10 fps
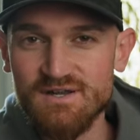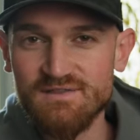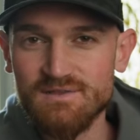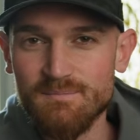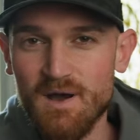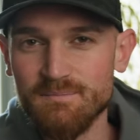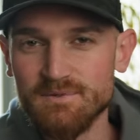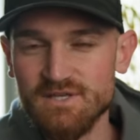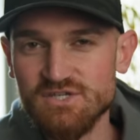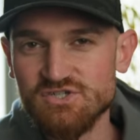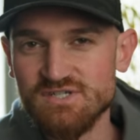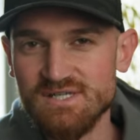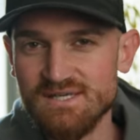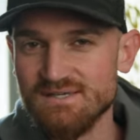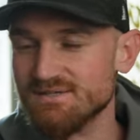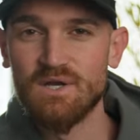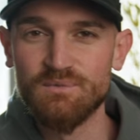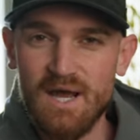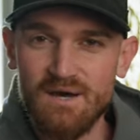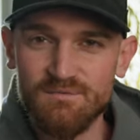I think the population is
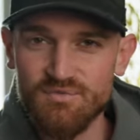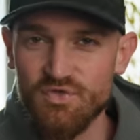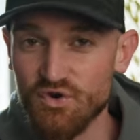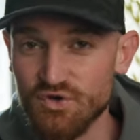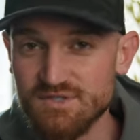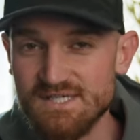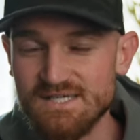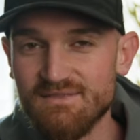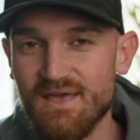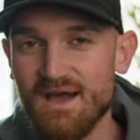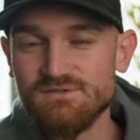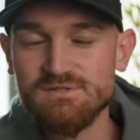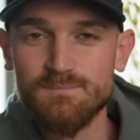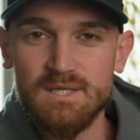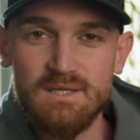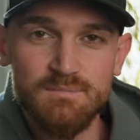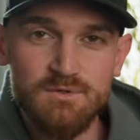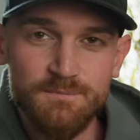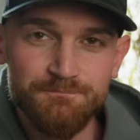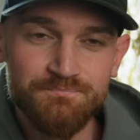around 13,000
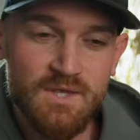people.